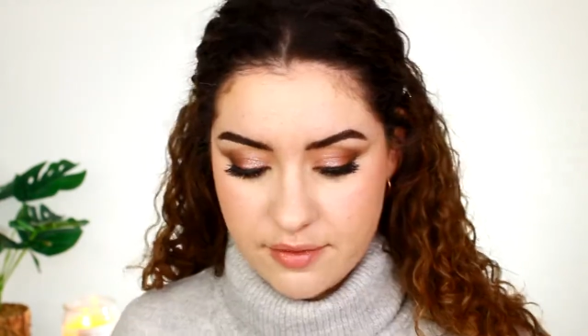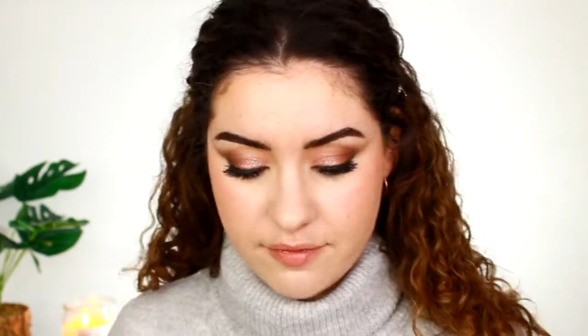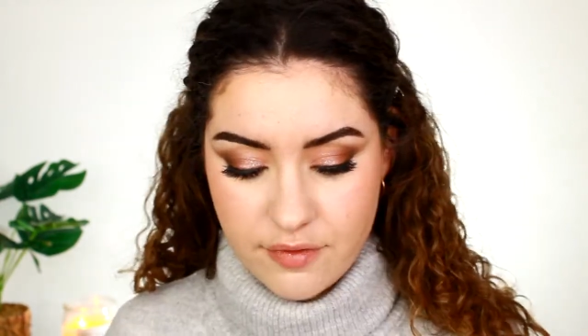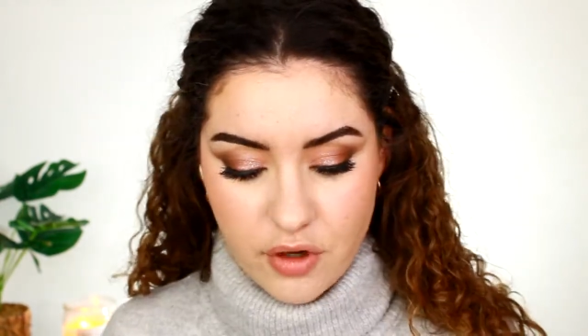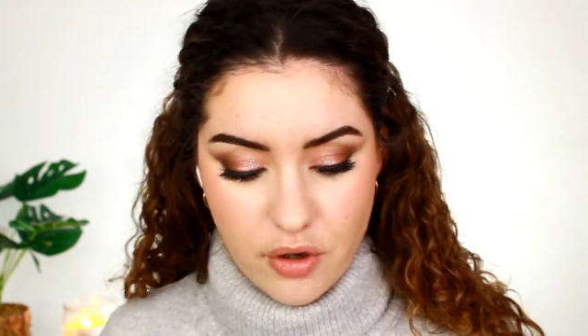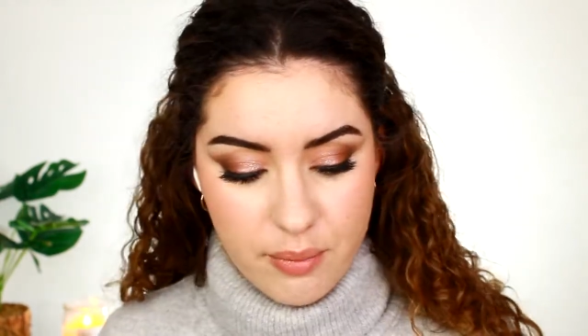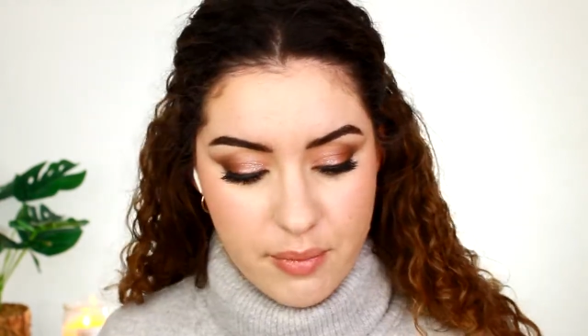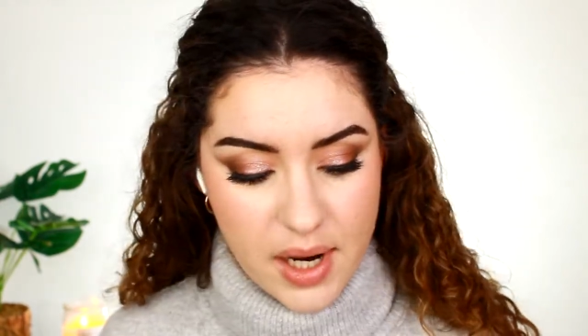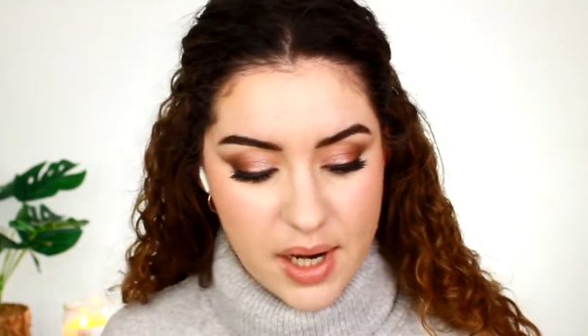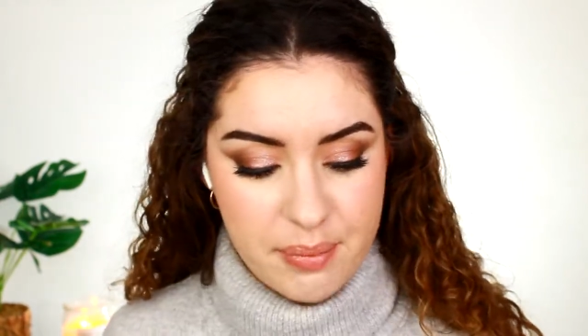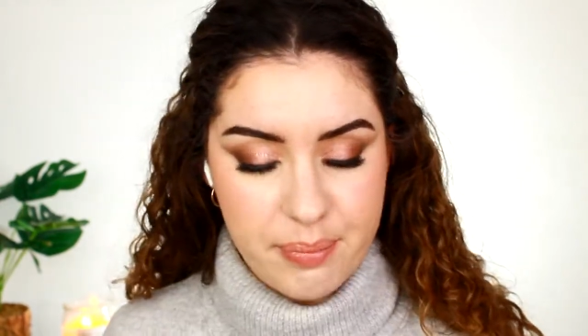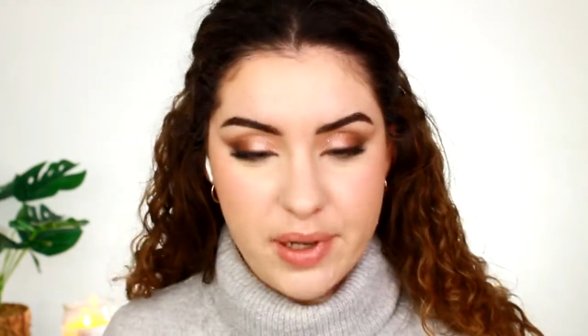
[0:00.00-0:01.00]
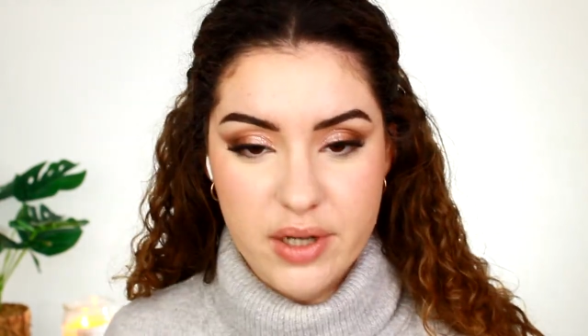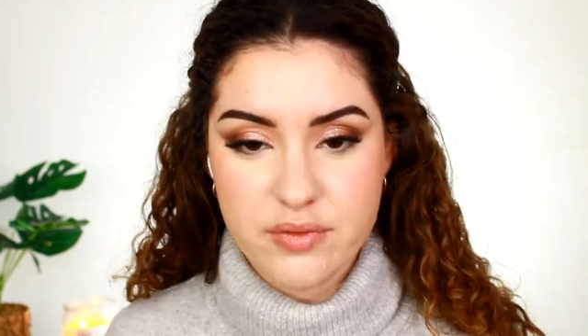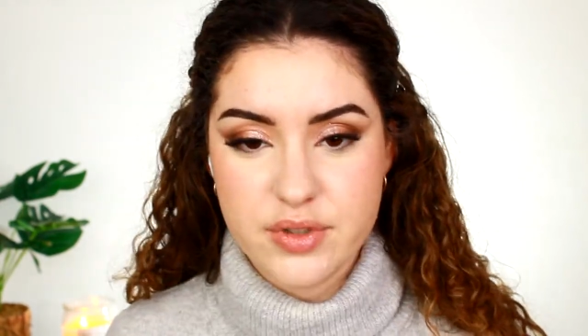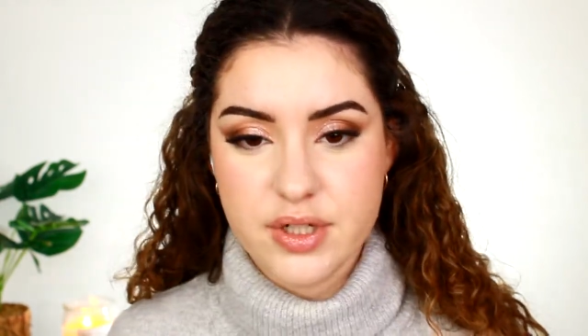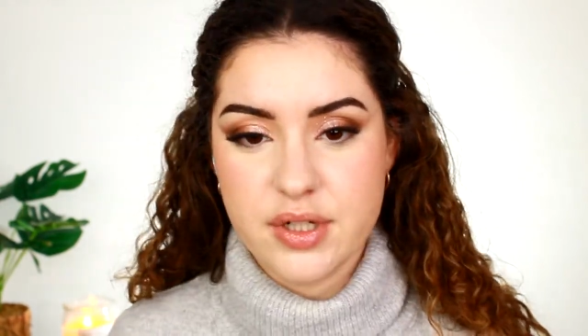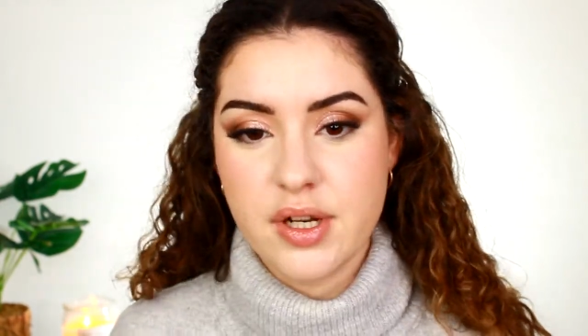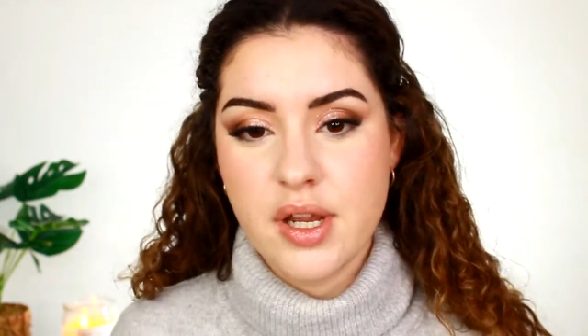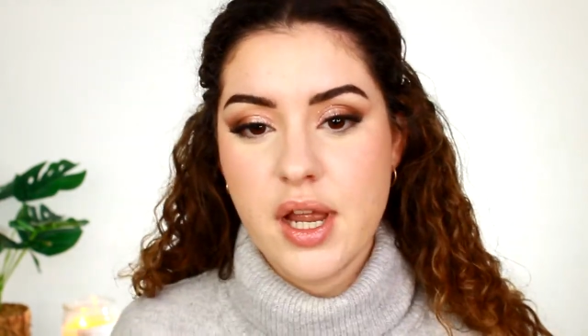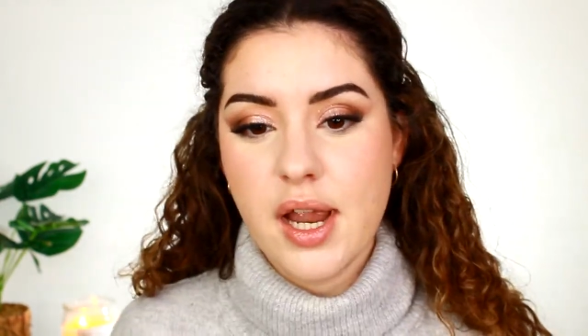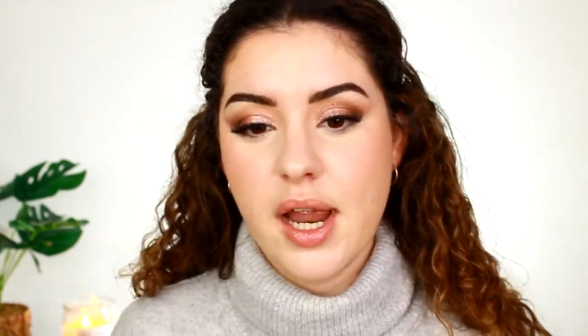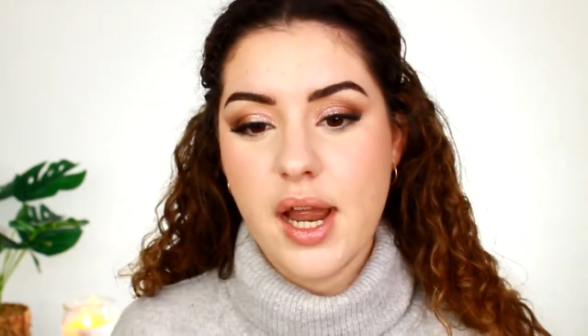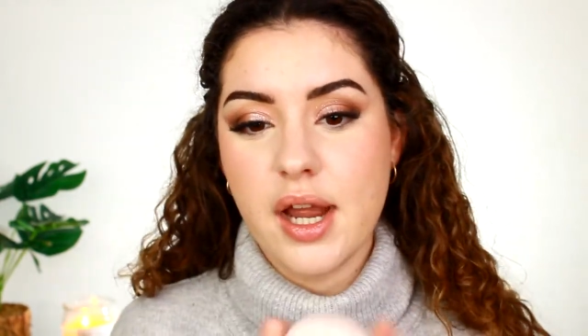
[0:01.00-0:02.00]
For my powder,
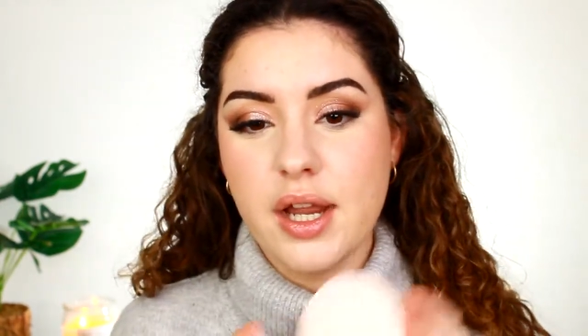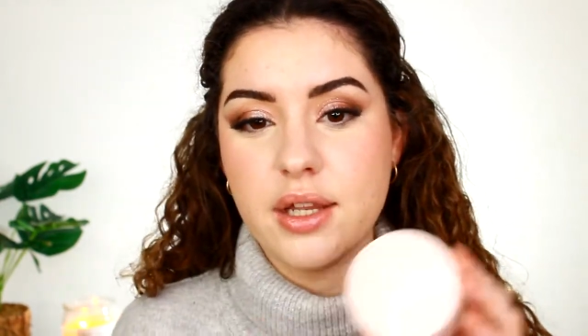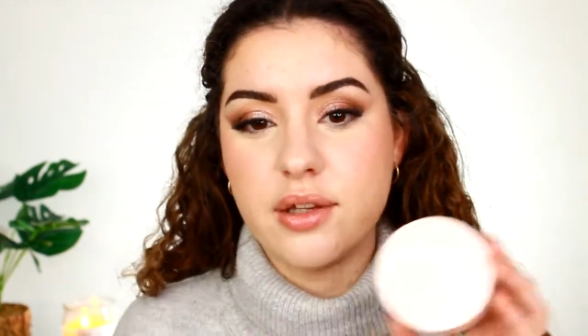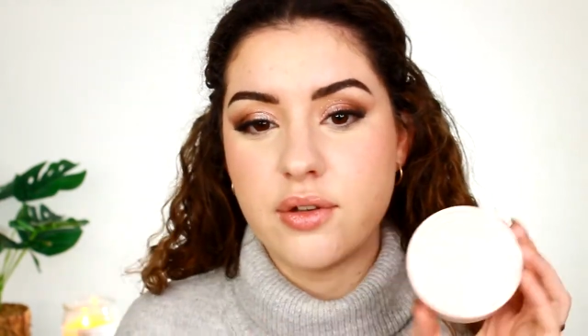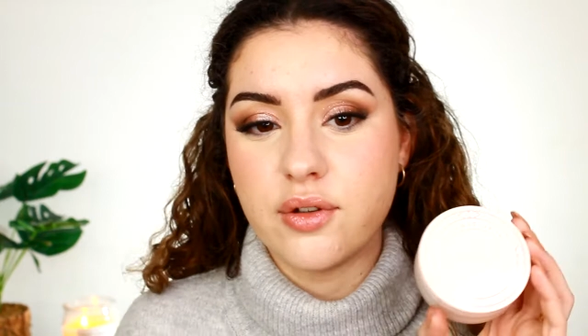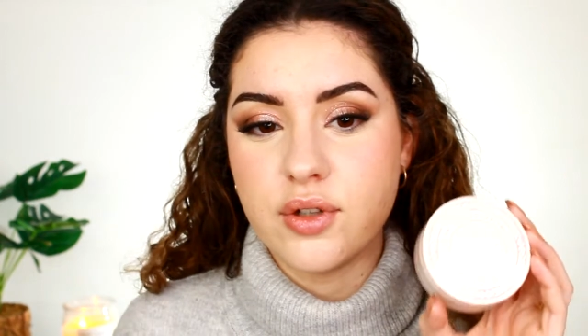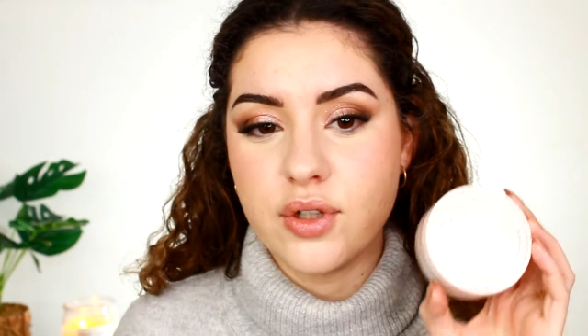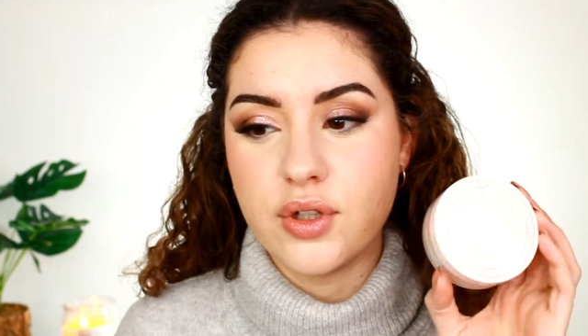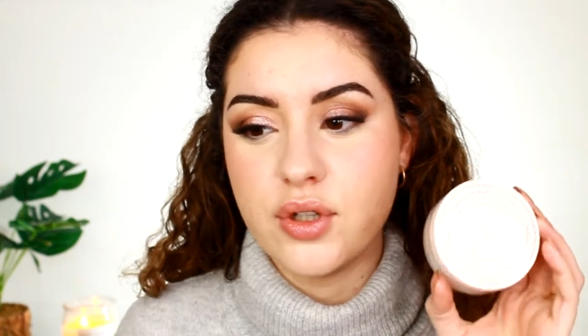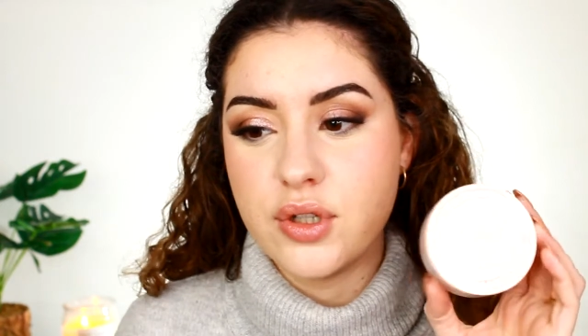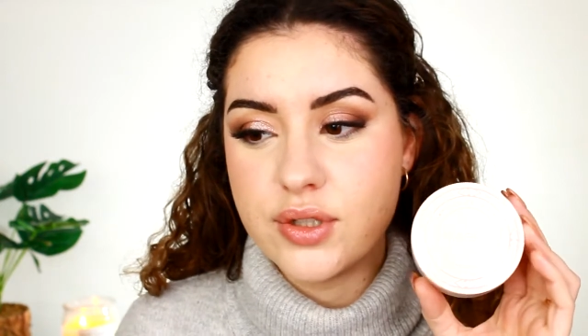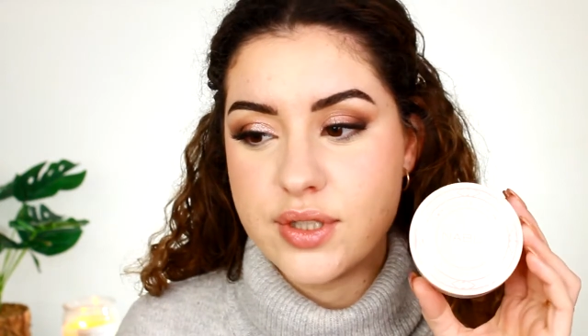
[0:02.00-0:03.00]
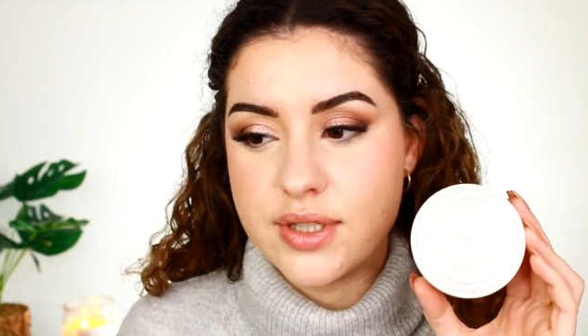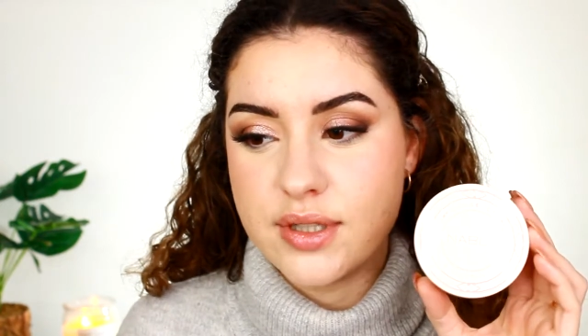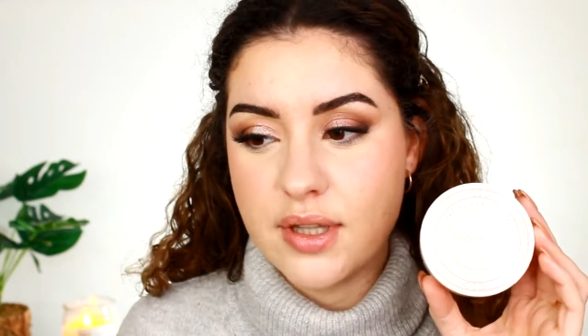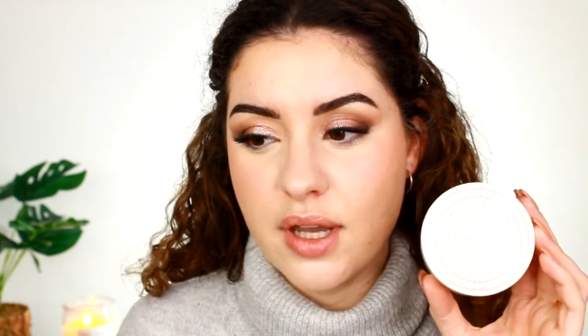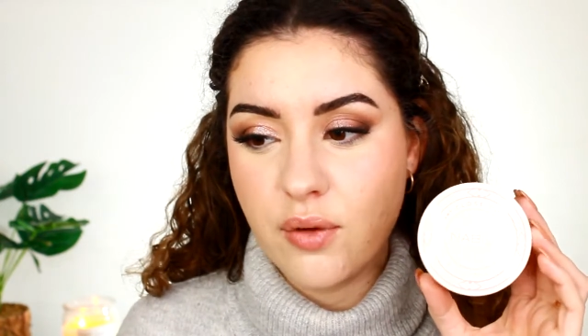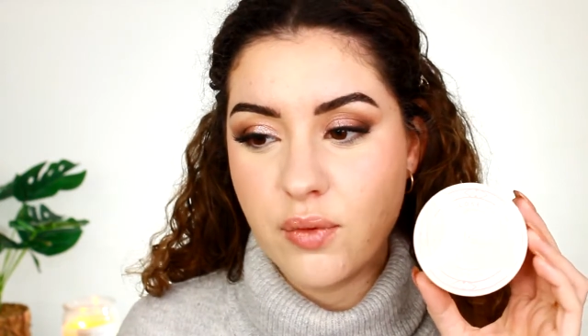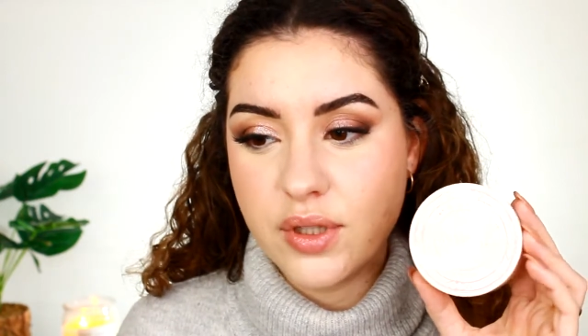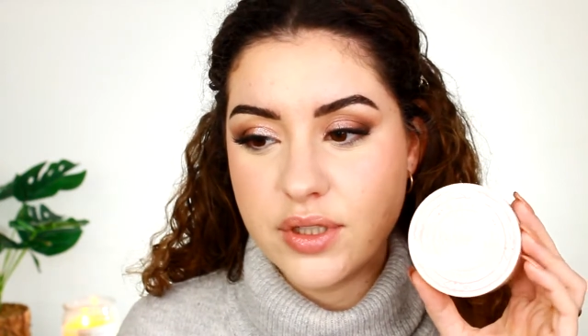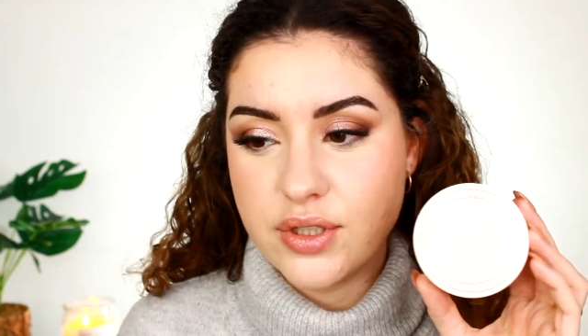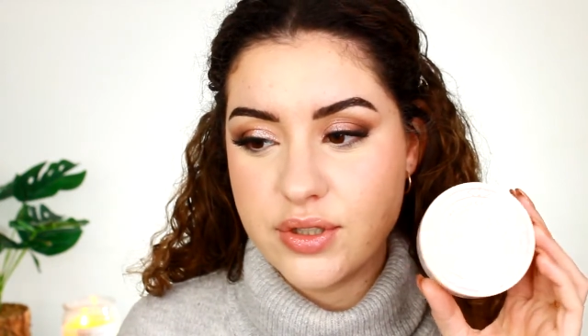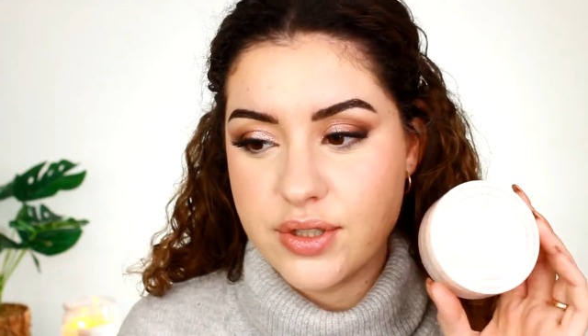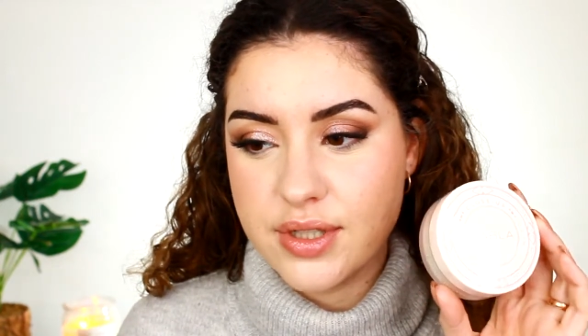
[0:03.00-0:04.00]
I will
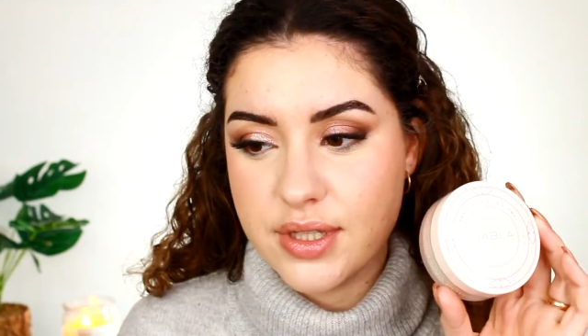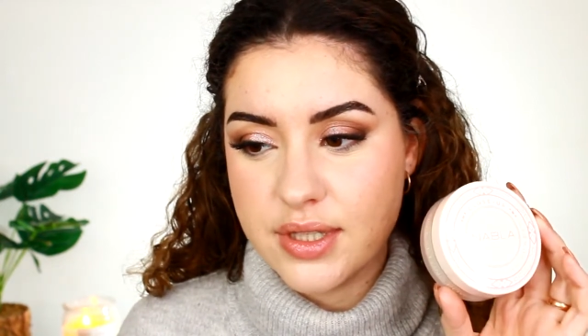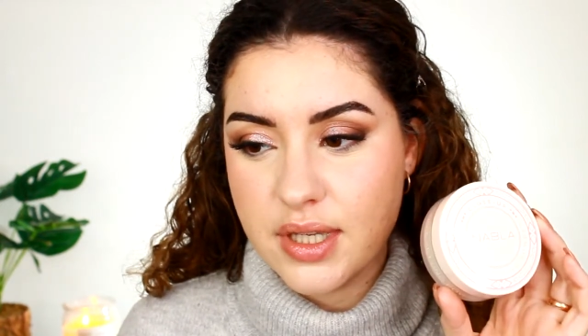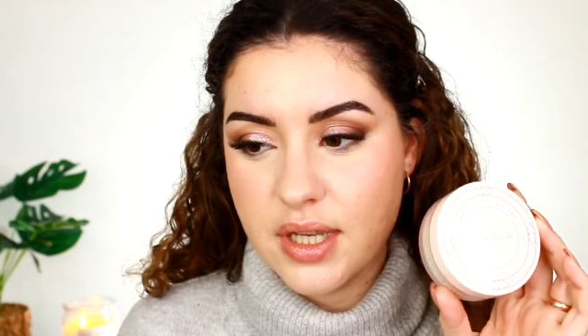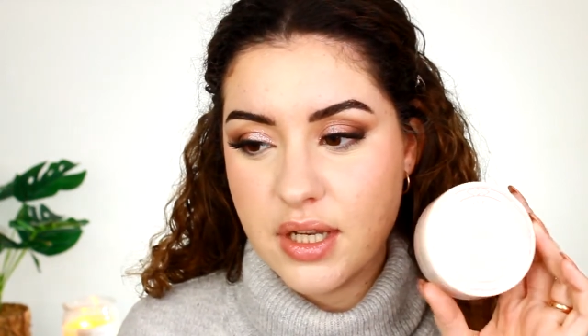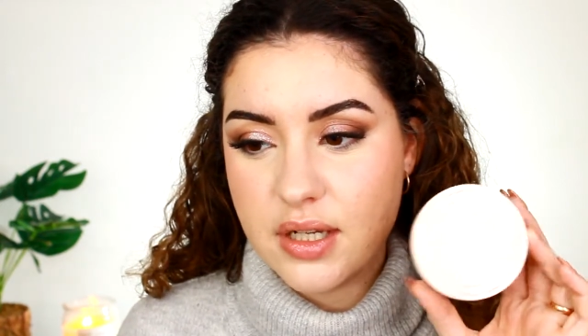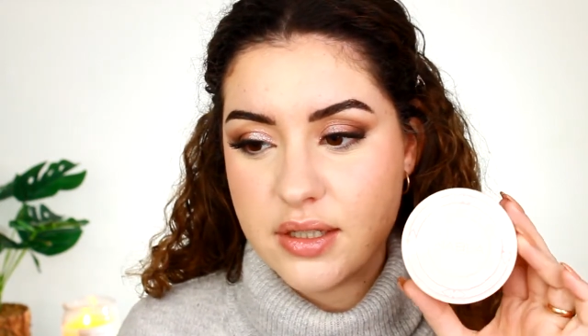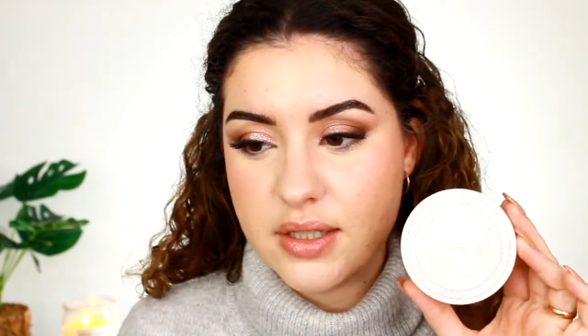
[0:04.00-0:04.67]
use this here.